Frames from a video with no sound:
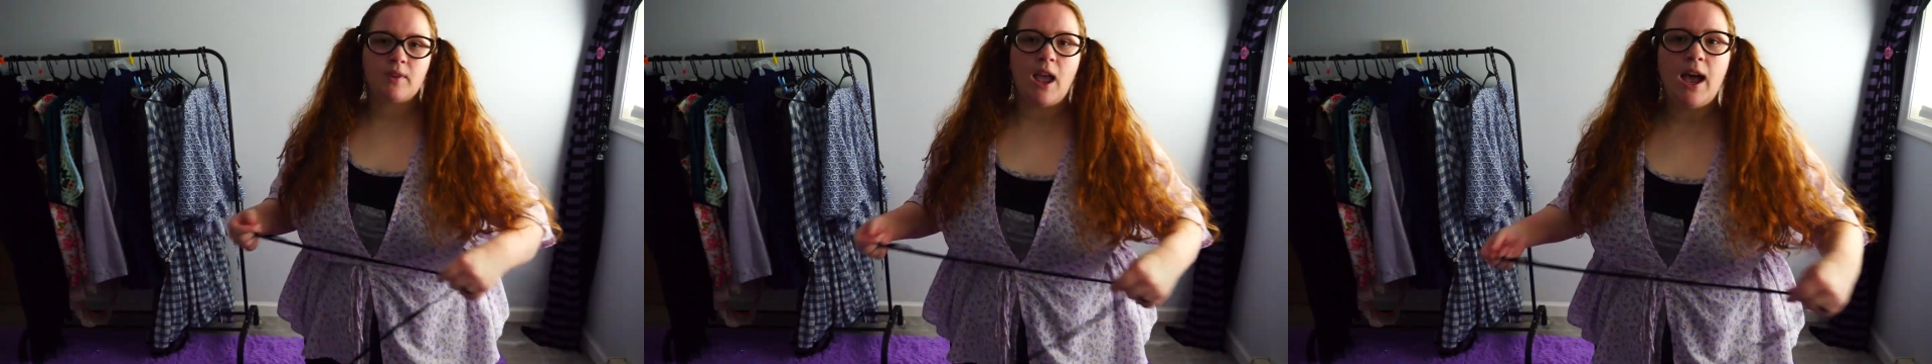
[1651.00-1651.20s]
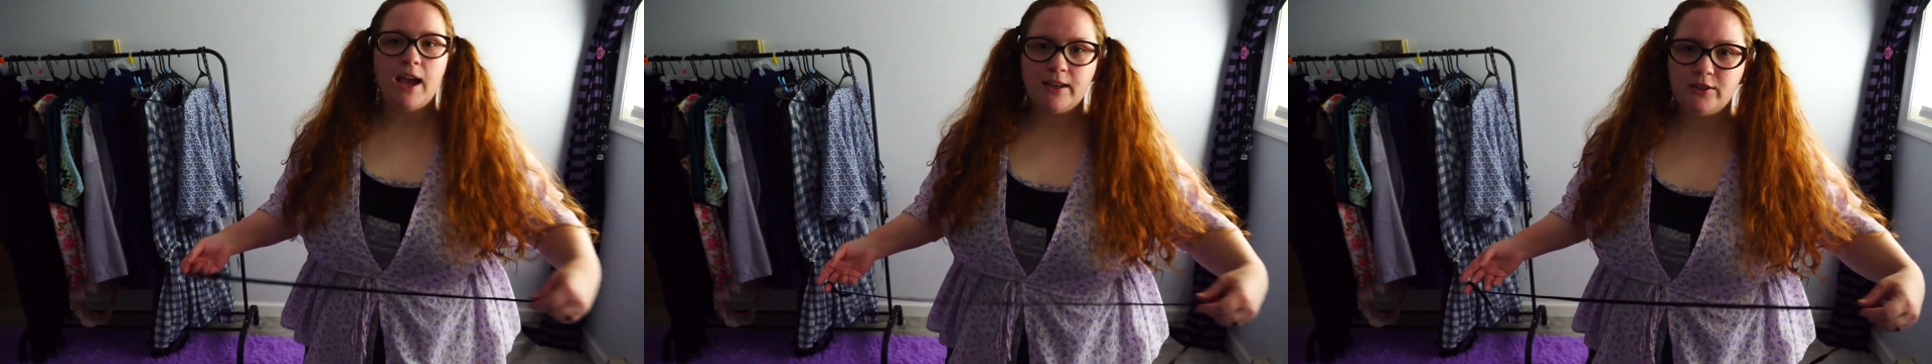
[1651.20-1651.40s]

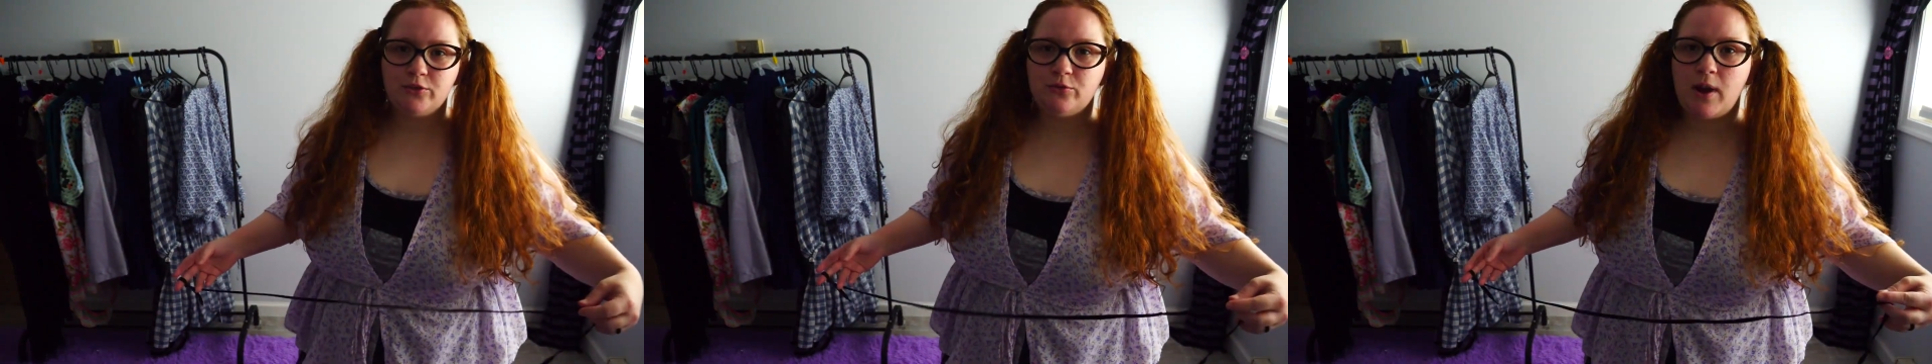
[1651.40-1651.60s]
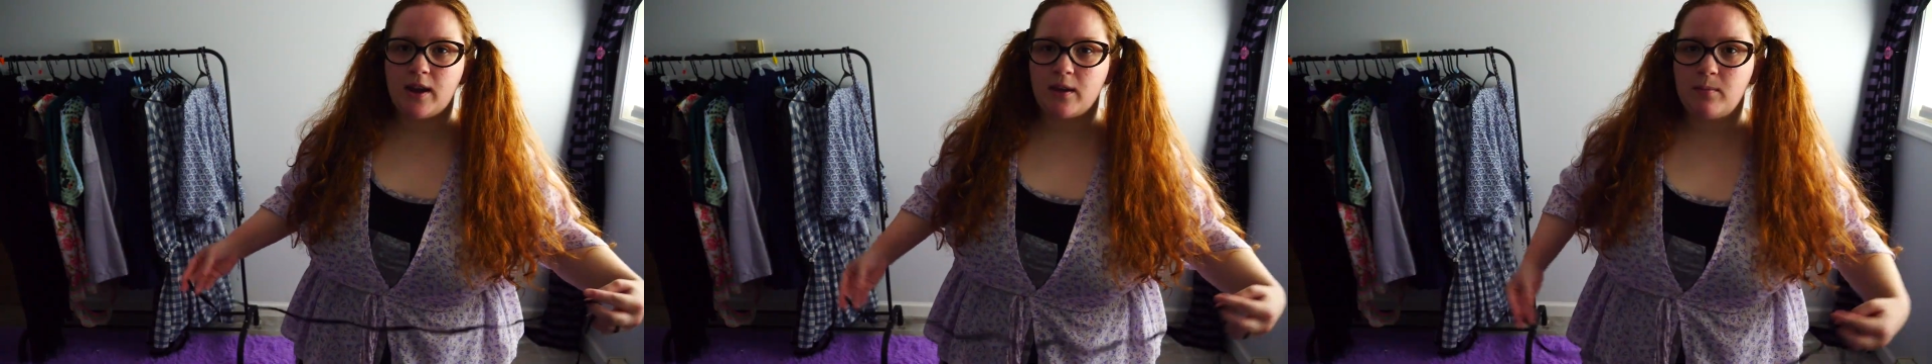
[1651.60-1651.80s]
I
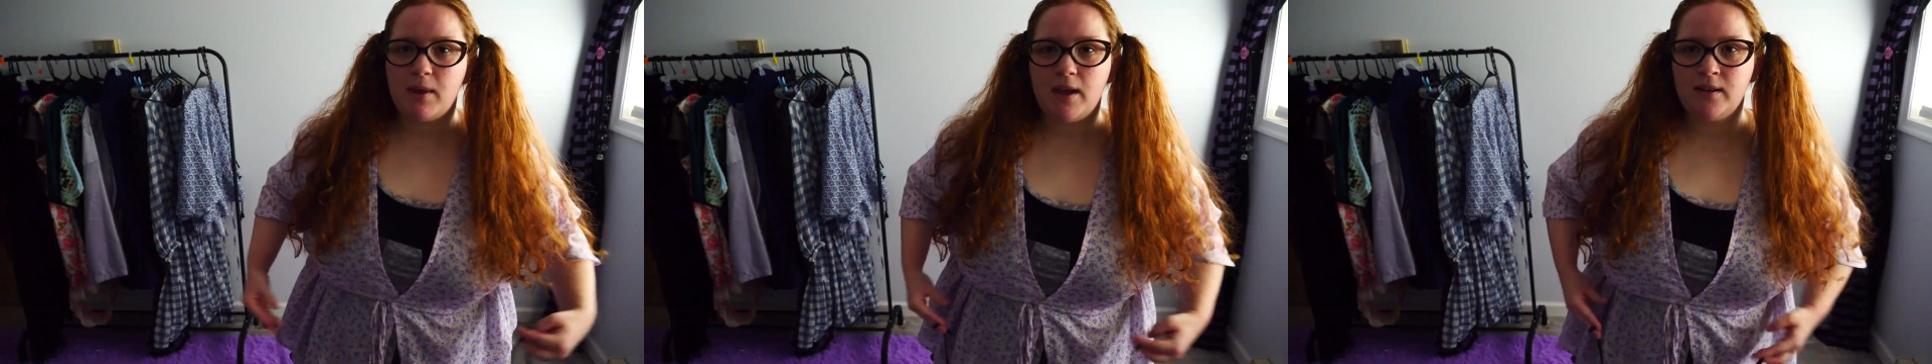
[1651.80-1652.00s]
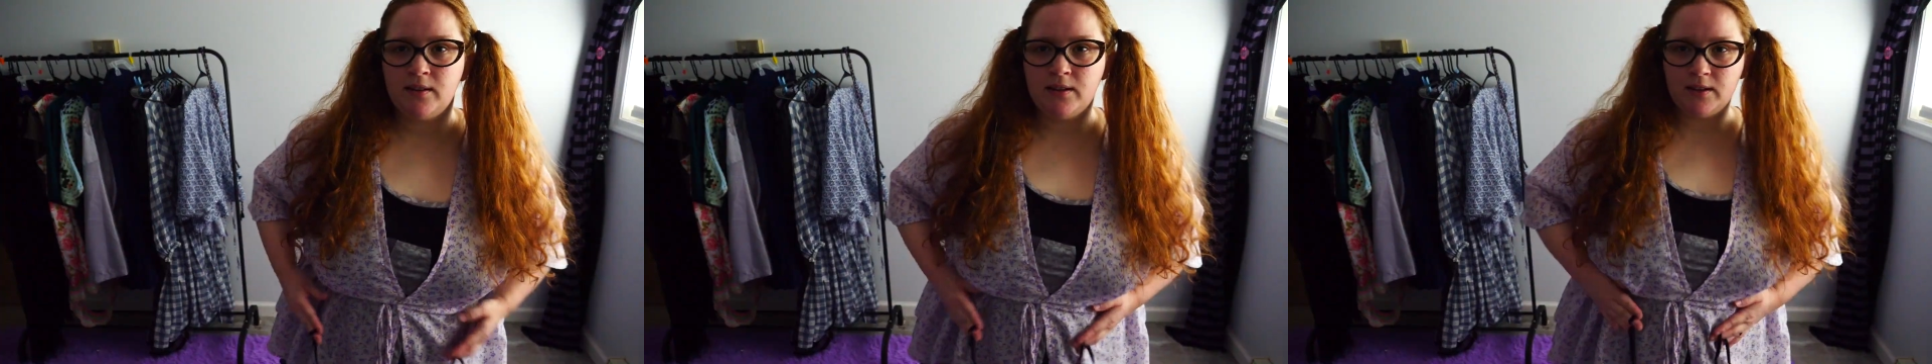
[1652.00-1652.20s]
do
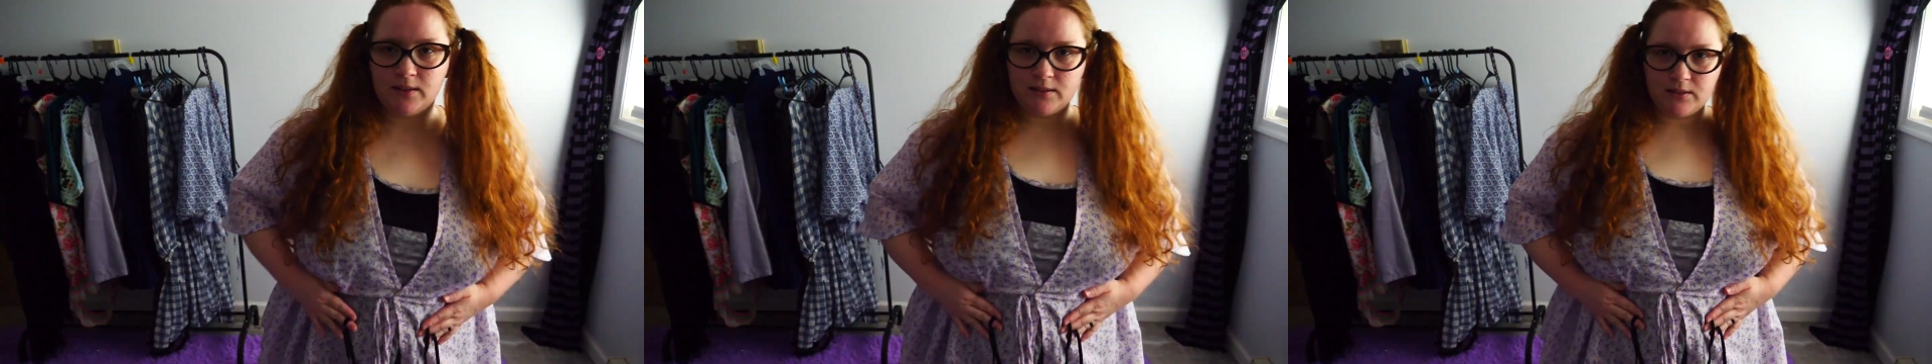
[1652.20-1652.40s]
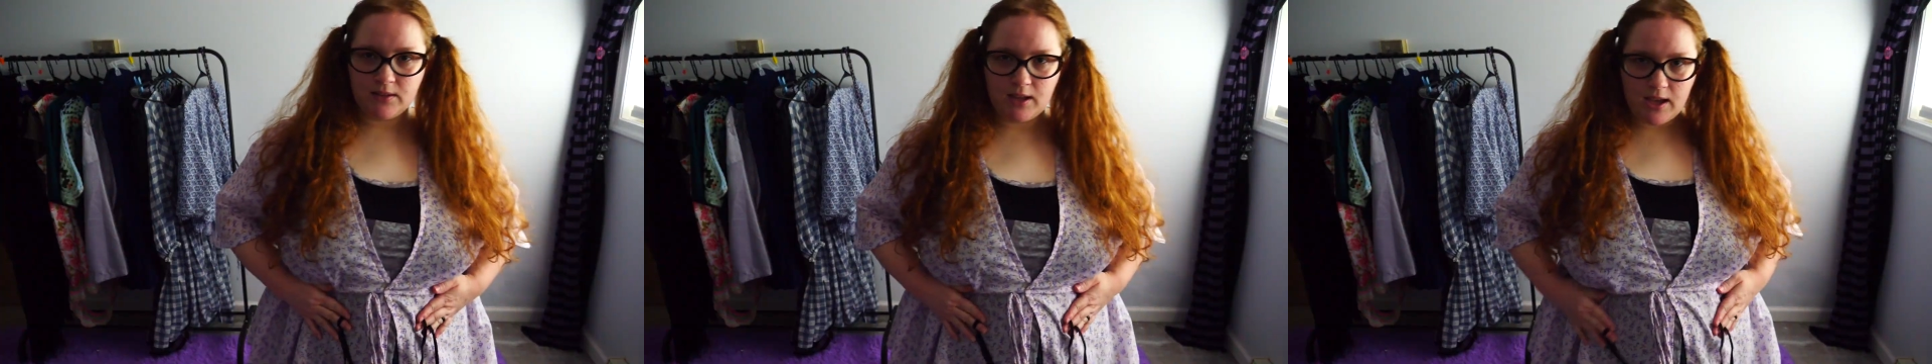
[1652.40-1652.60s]
recommend
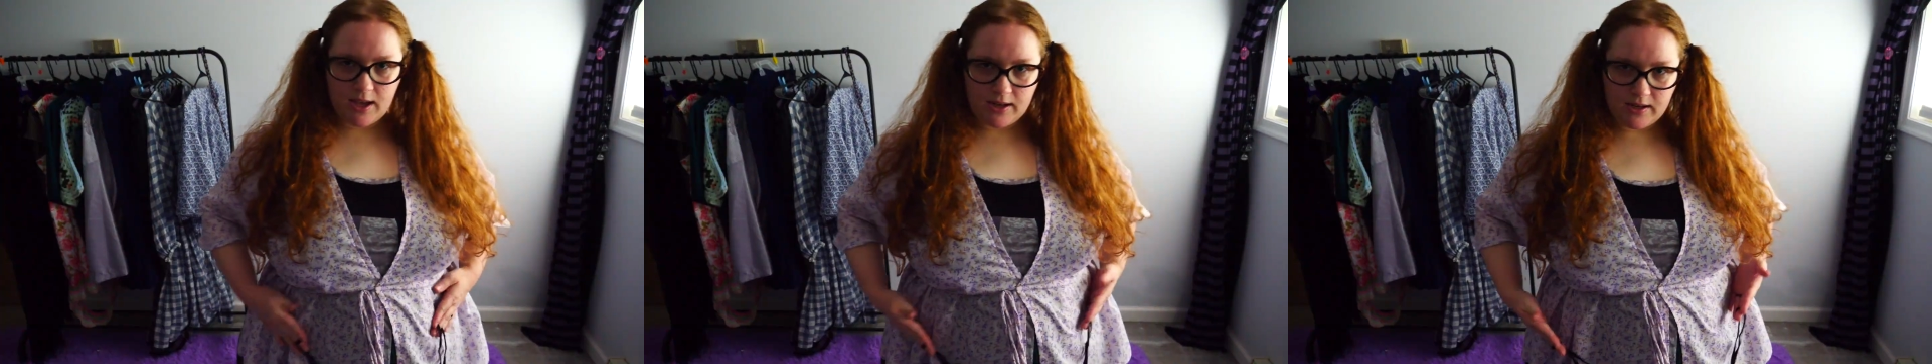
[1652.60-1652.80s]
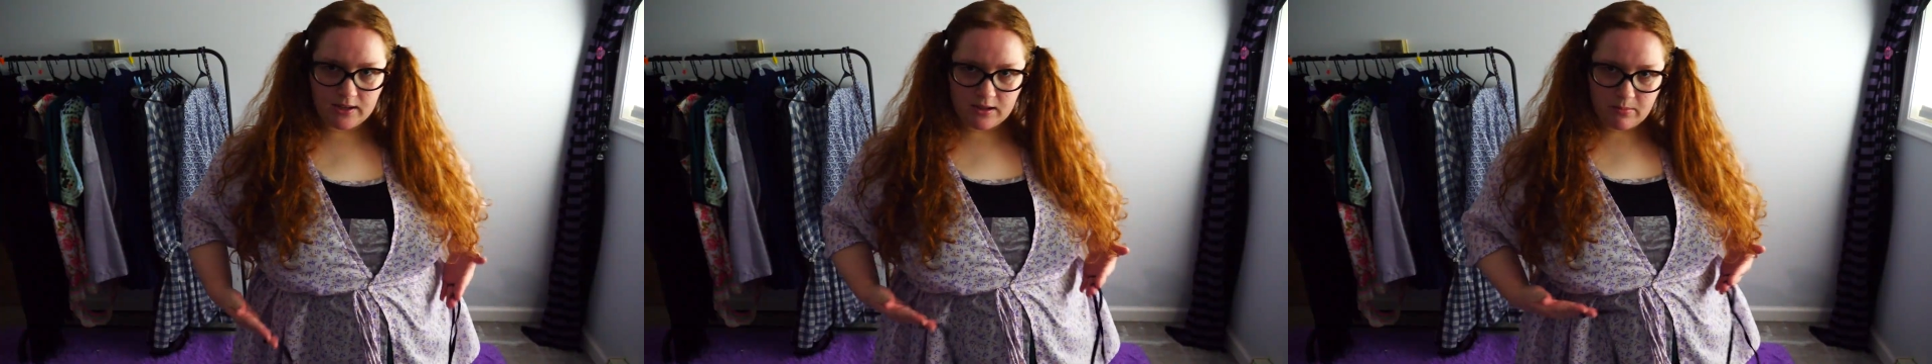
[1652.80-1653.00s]

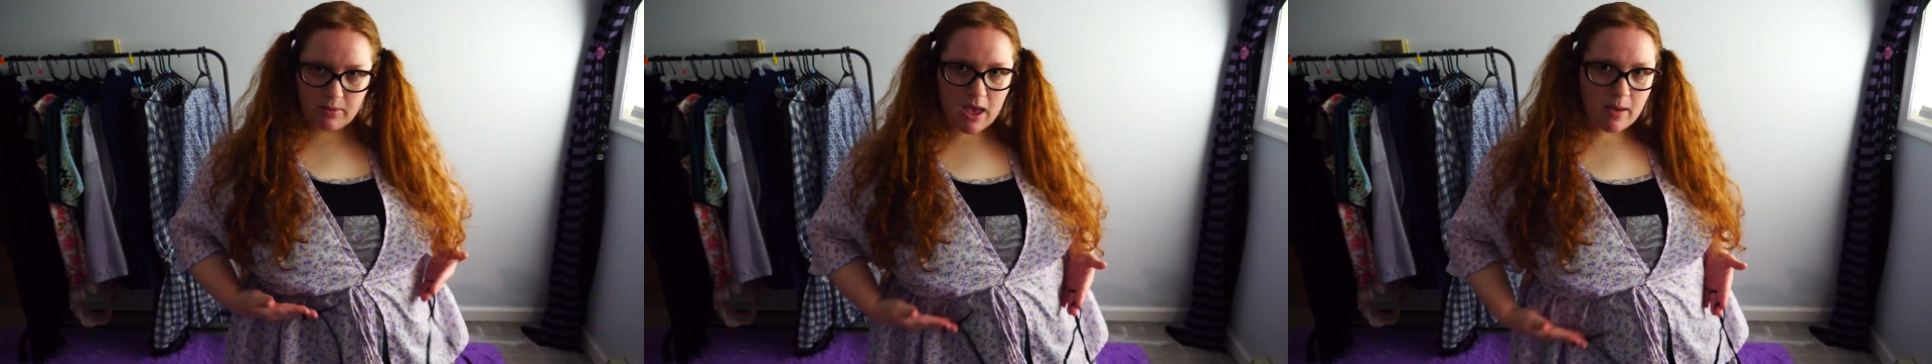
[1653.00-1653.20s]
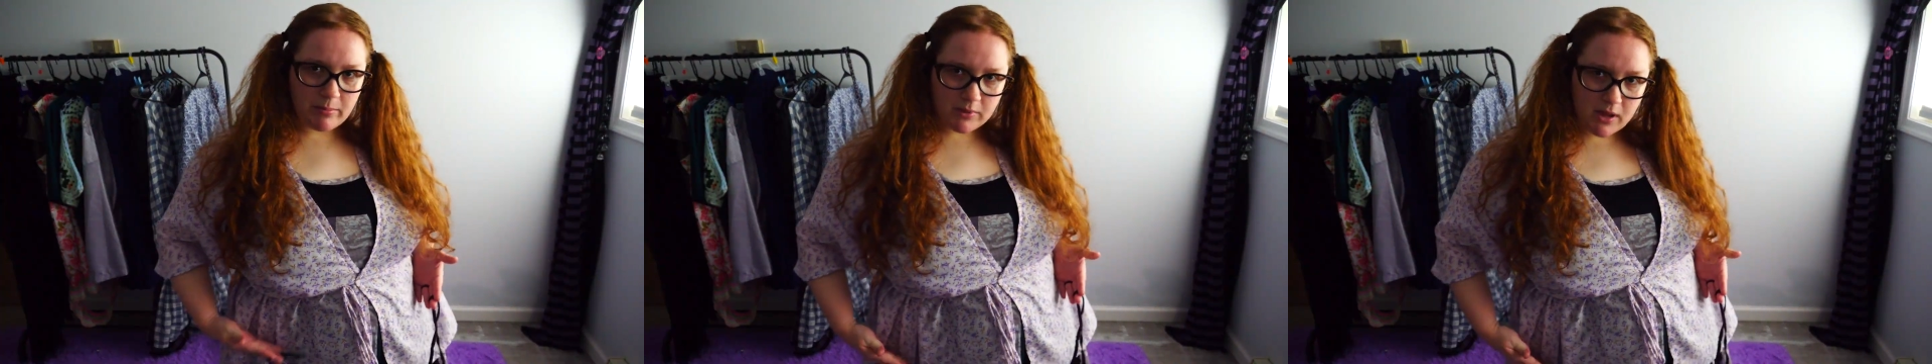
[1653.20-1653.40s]
adding the
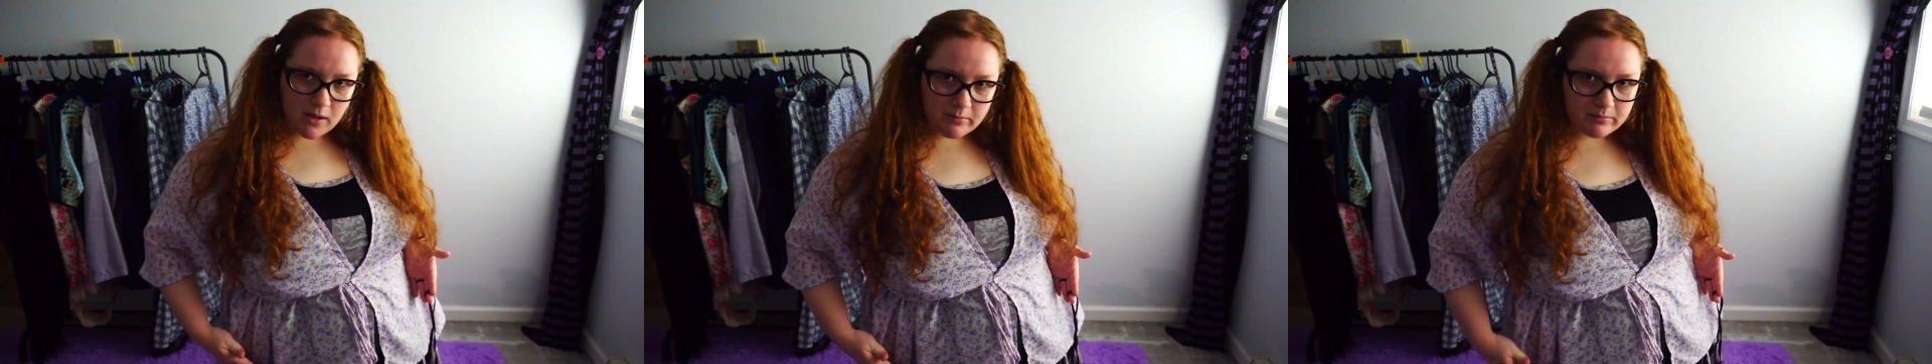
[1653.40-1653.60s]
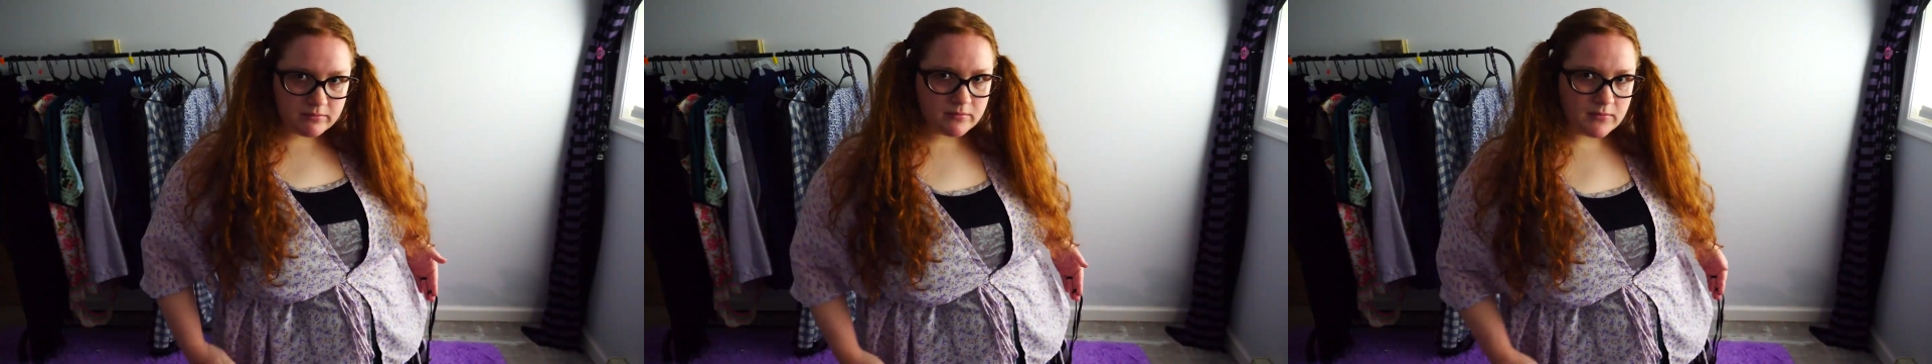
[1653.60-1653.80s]
peplum